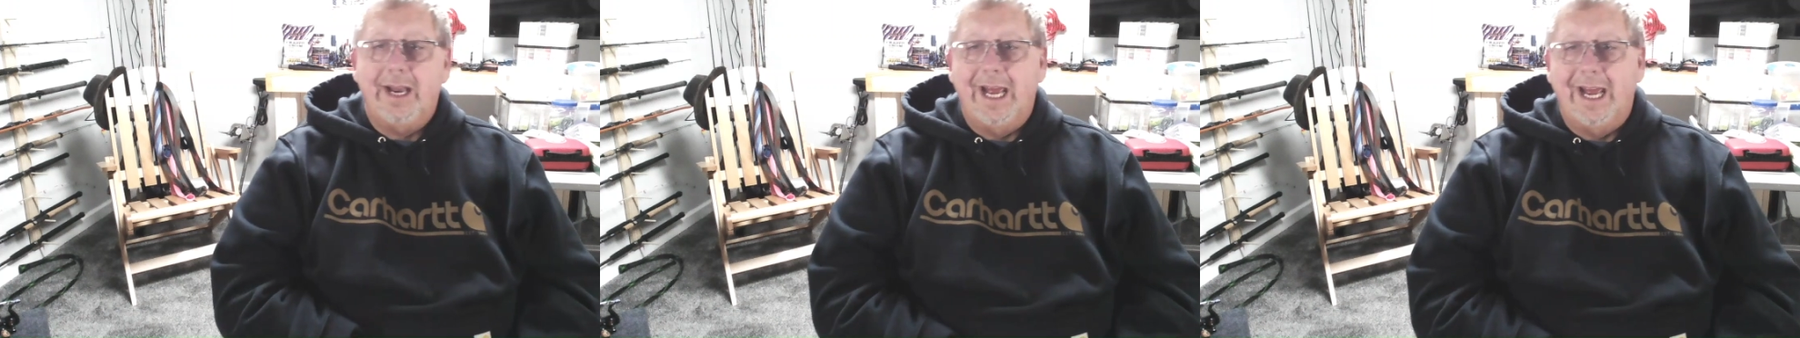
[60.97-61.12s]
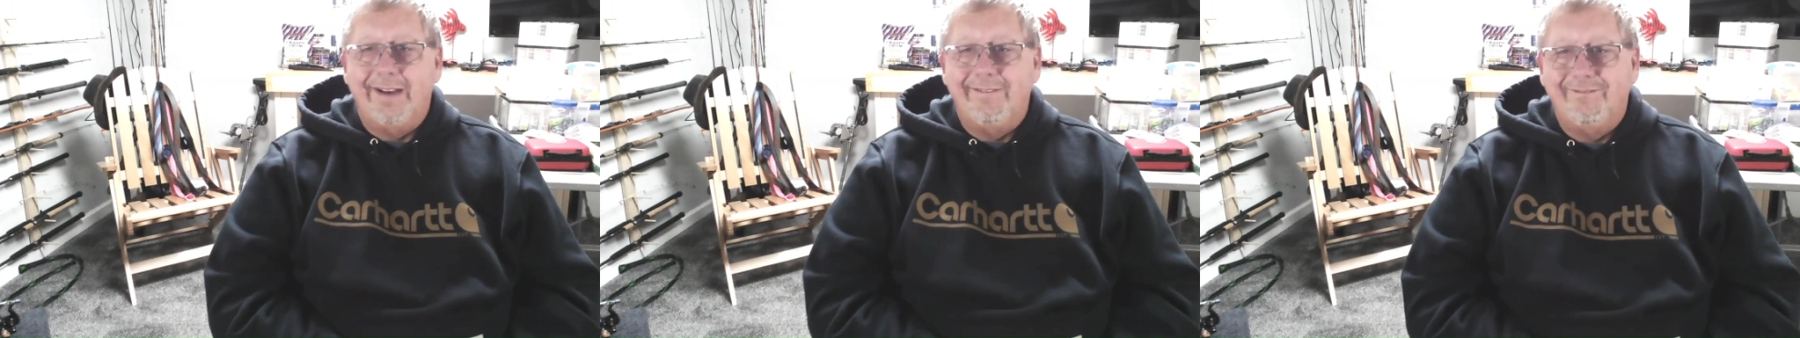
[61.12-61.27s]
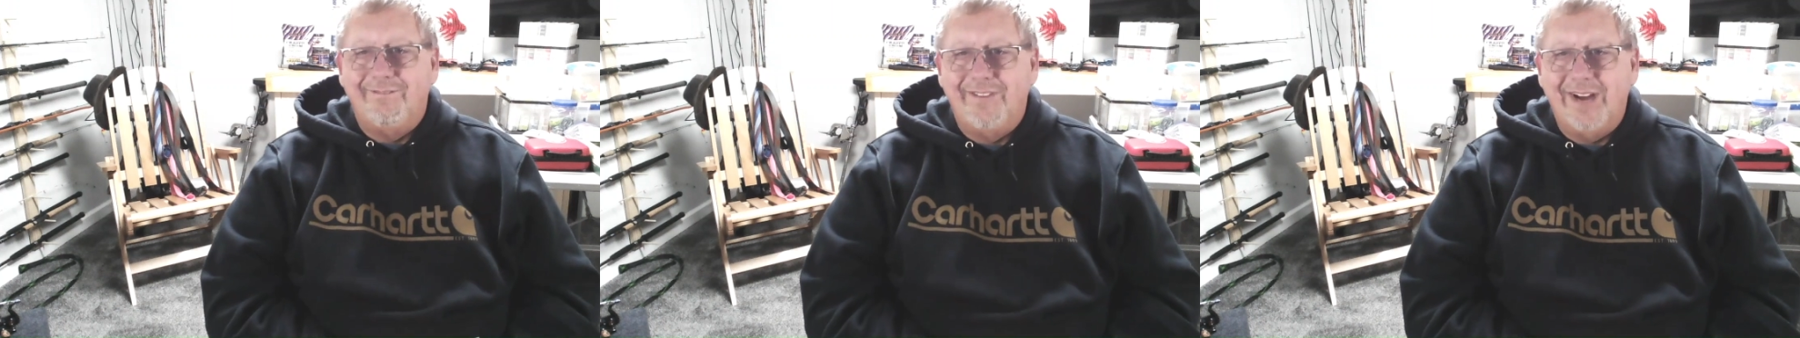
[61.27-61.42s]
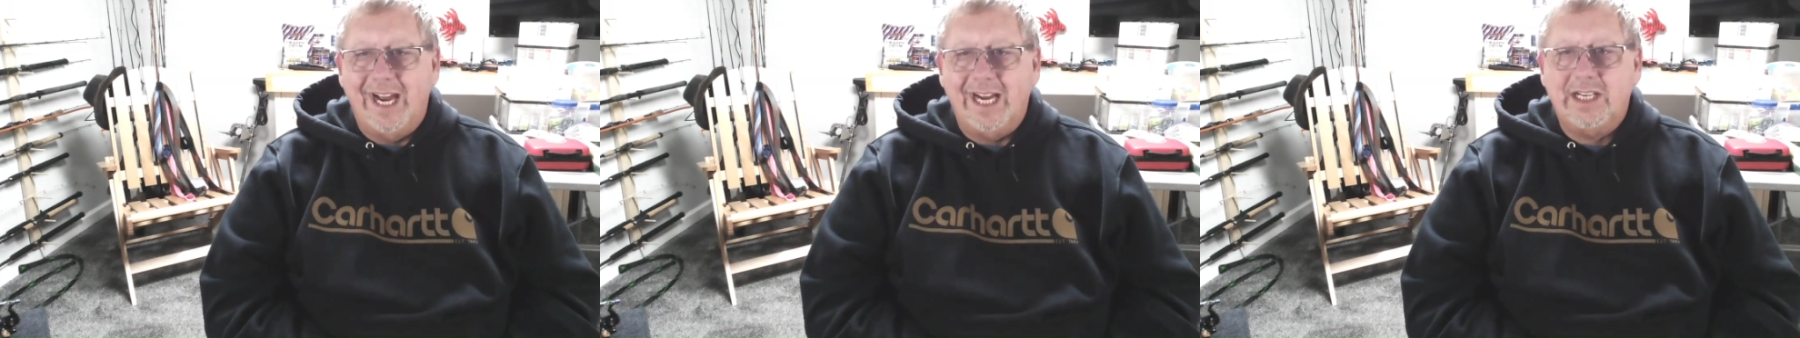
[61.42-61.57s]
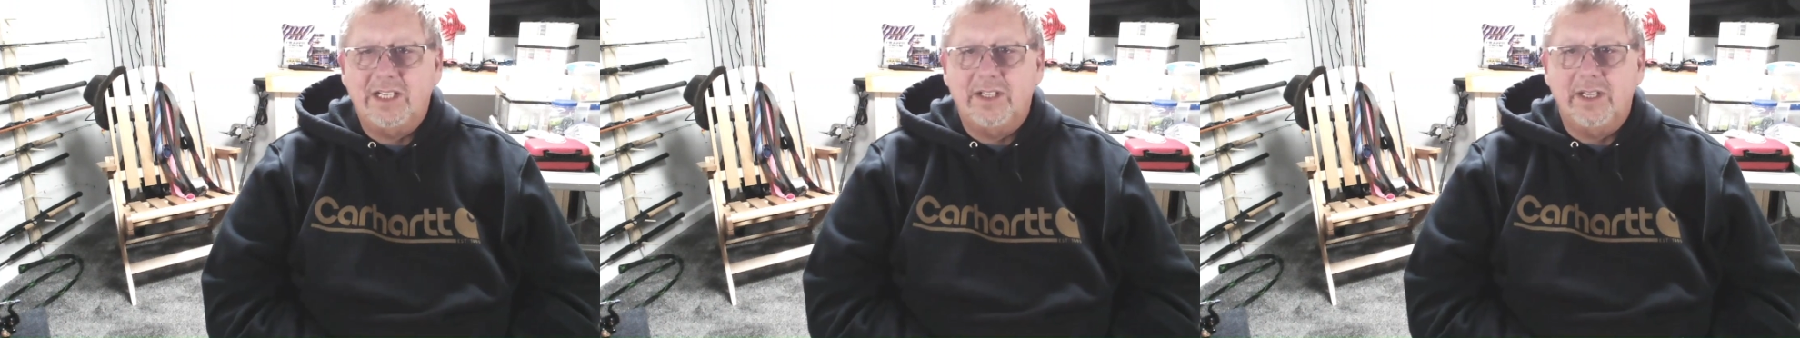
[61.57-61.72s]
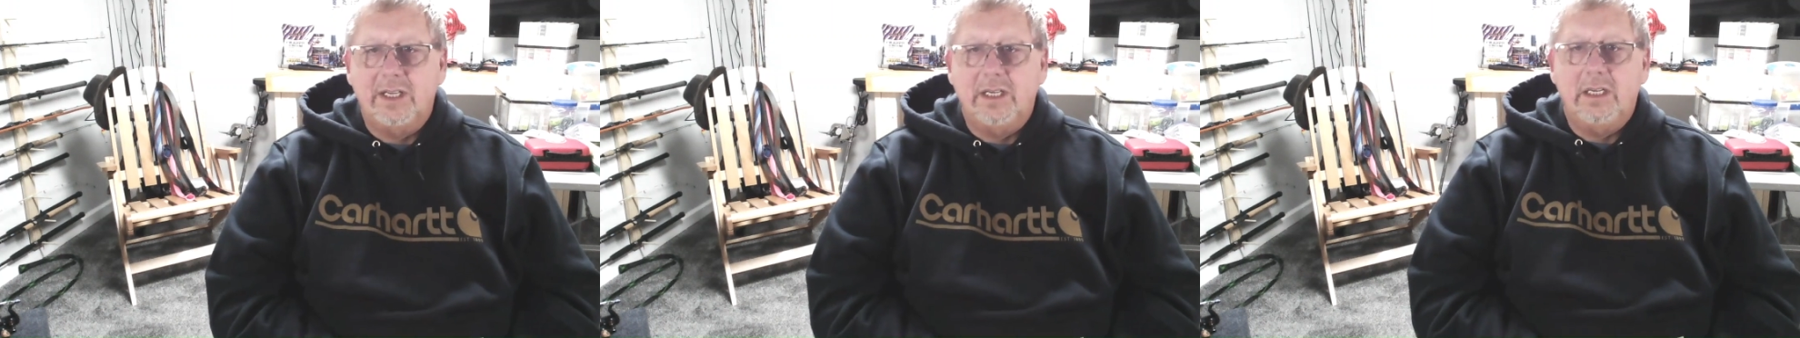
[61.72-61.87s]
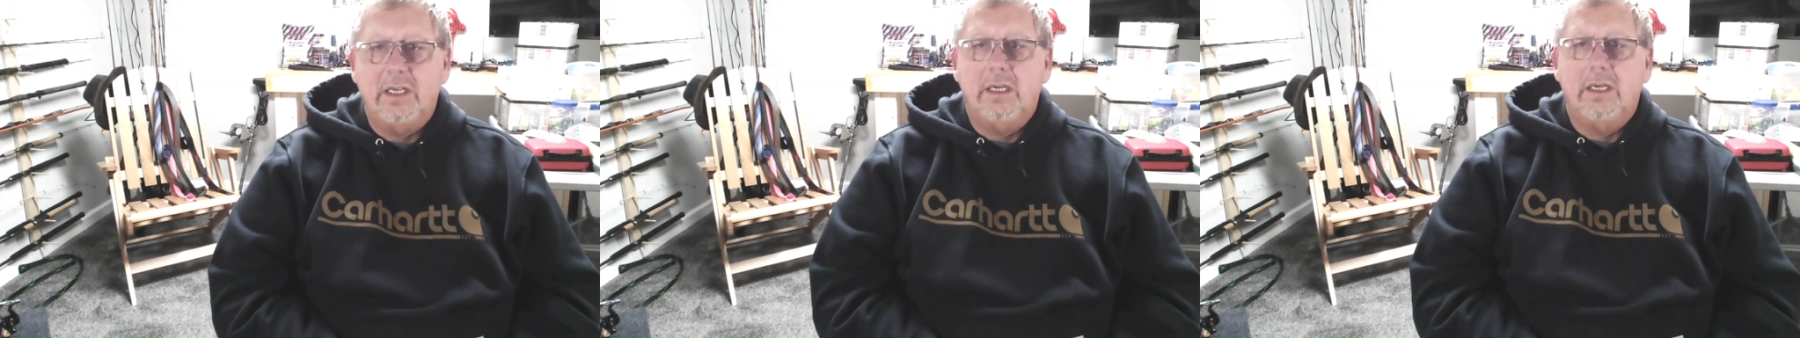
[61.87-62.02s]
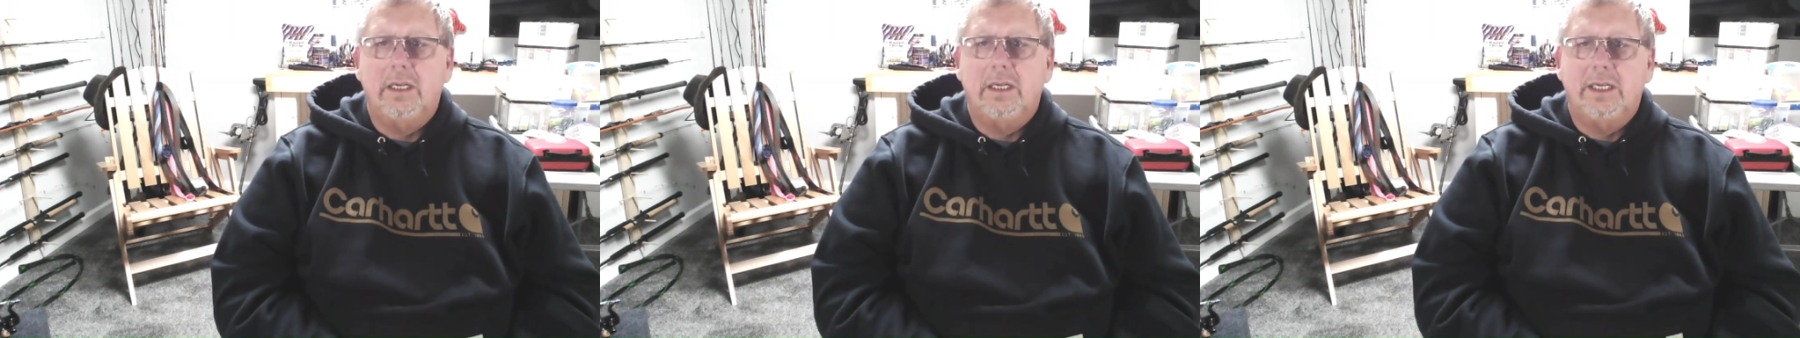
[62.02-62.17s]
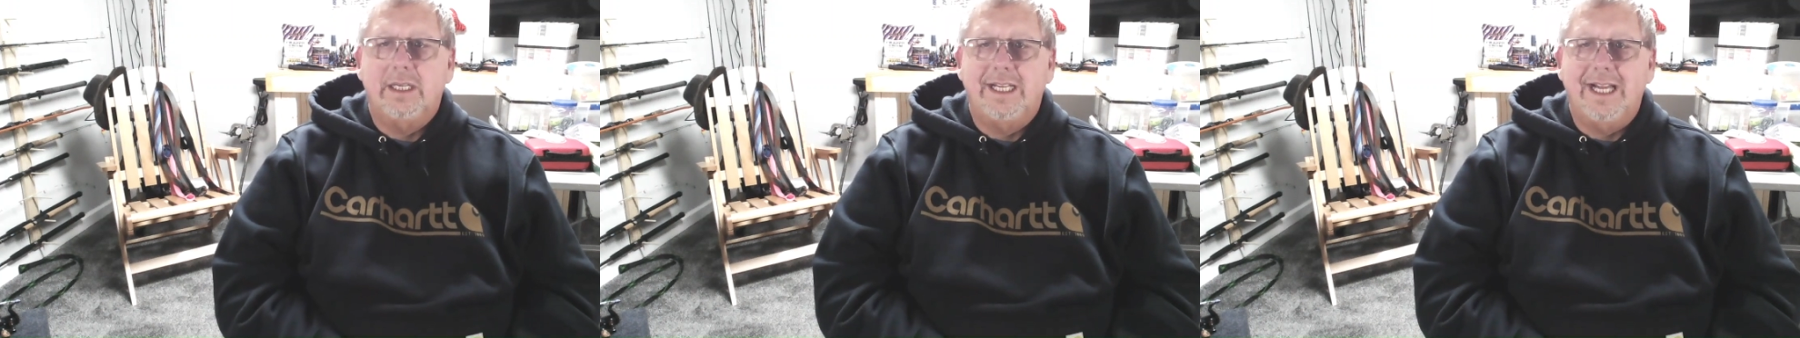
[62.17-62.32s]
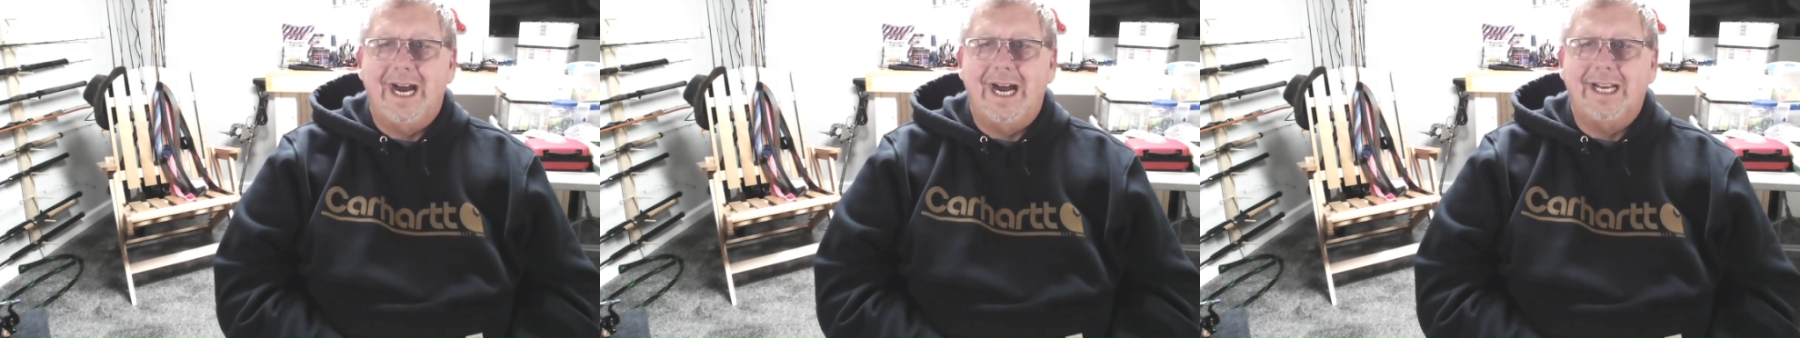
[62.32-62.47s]
at
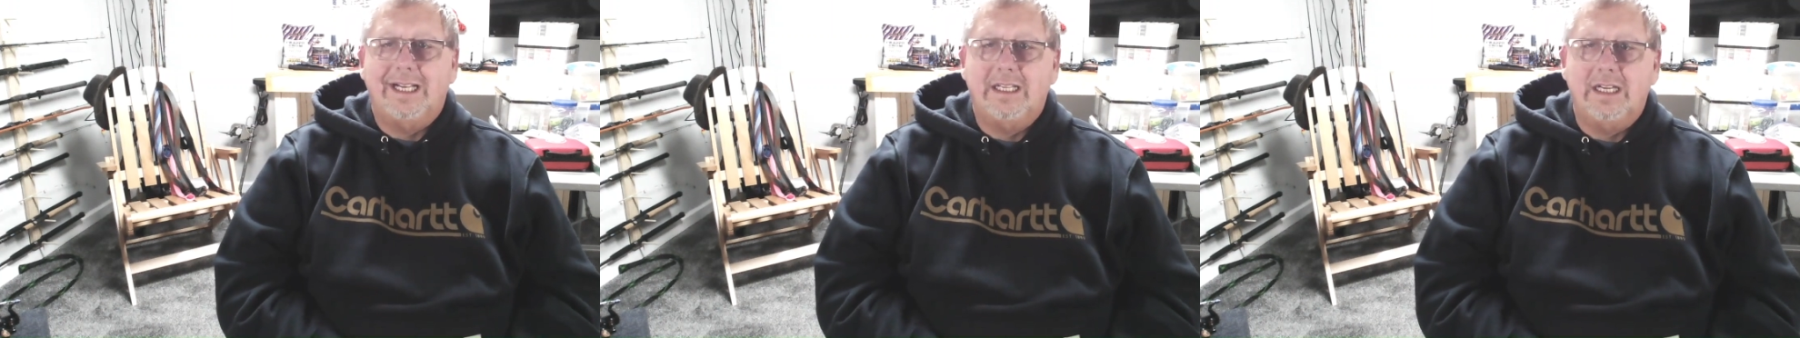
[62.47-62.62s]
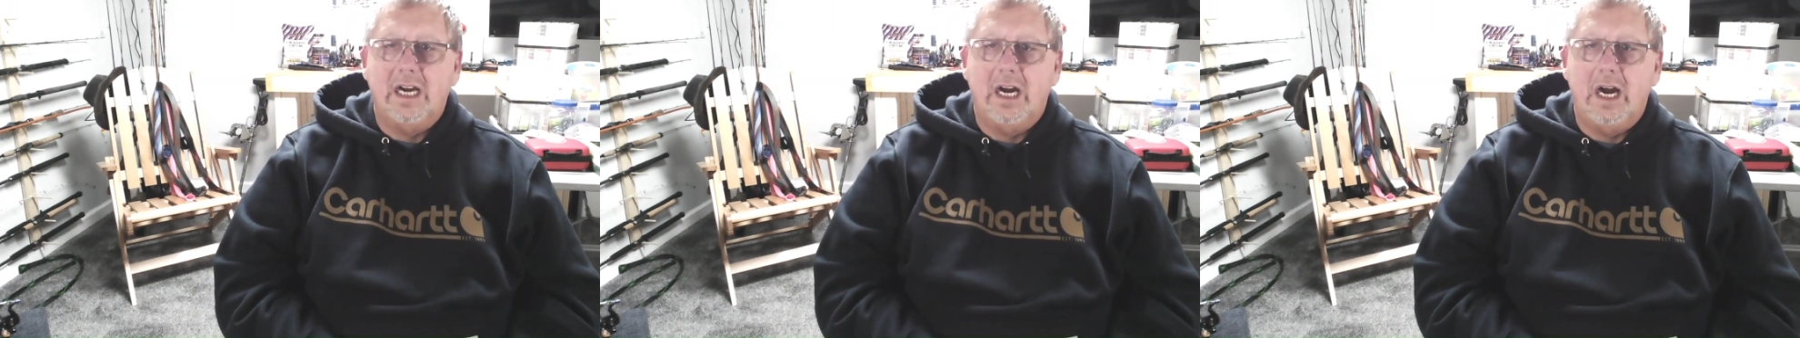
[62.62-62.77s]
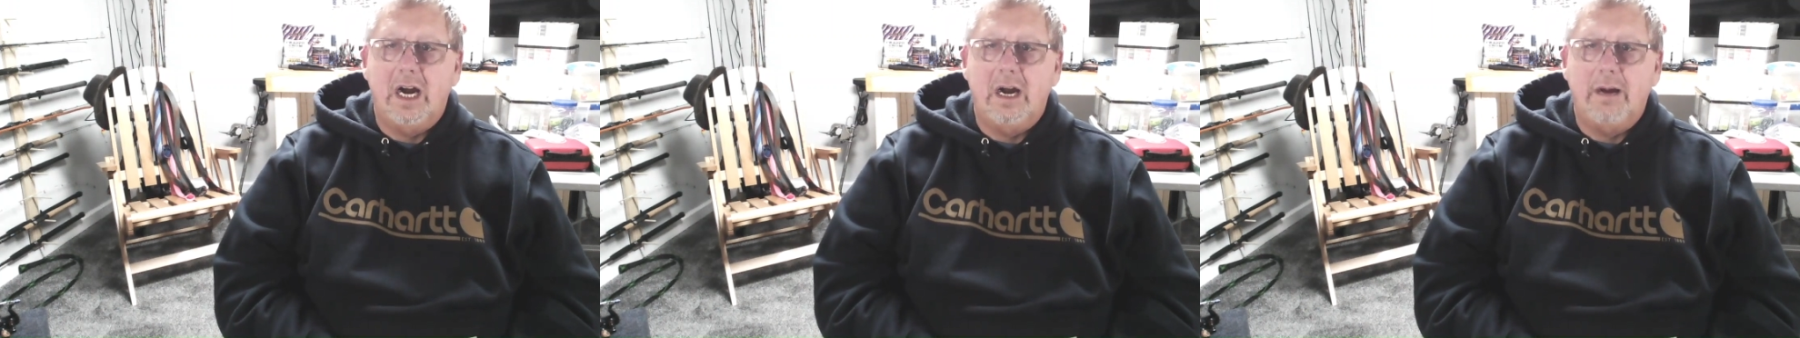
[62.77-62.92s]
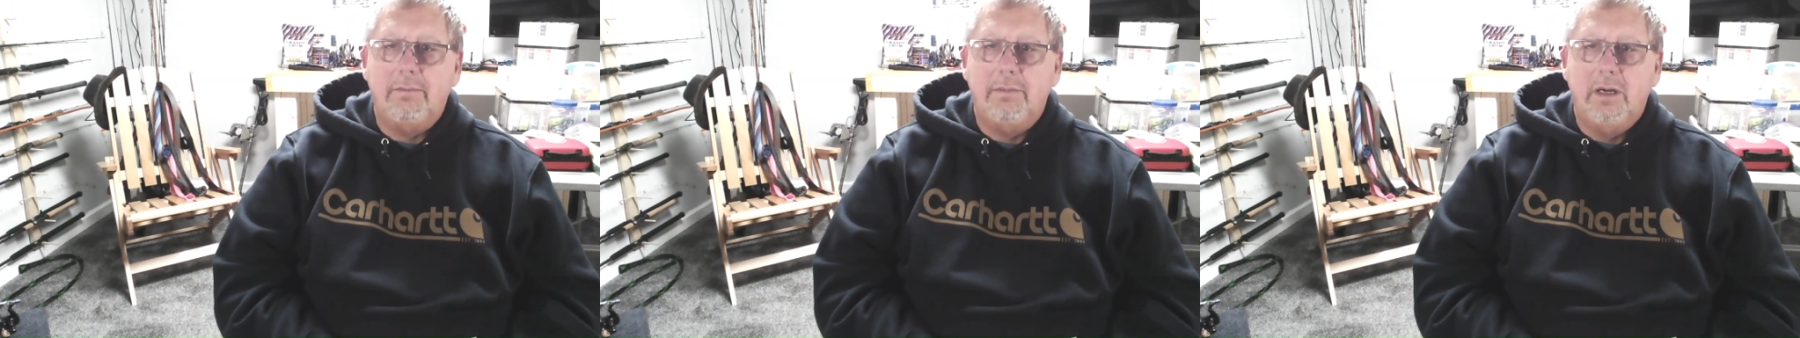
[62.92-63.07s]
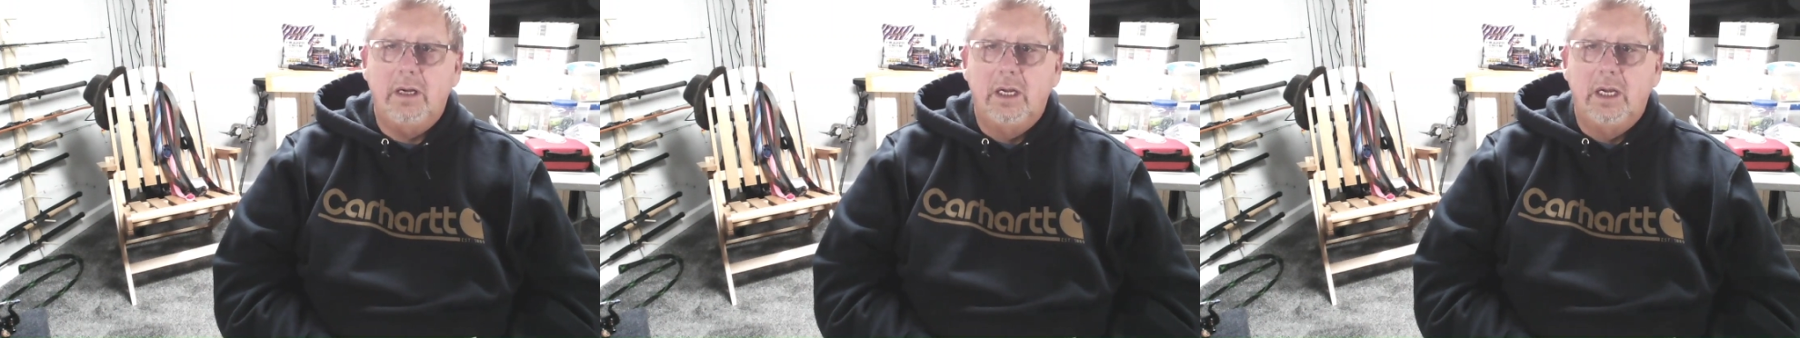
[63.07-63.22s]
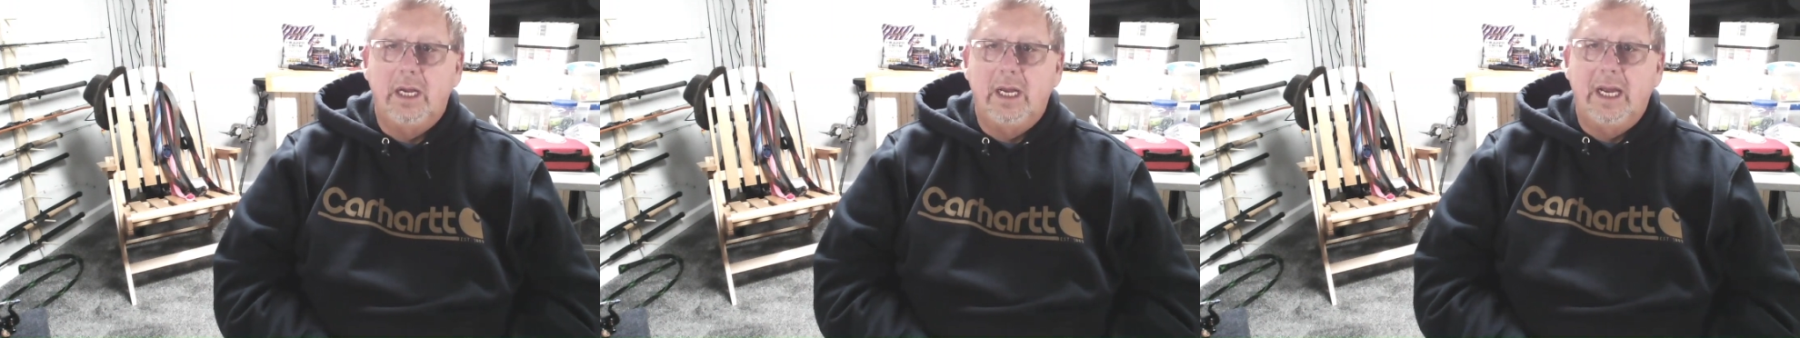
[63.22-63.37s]
vexan.com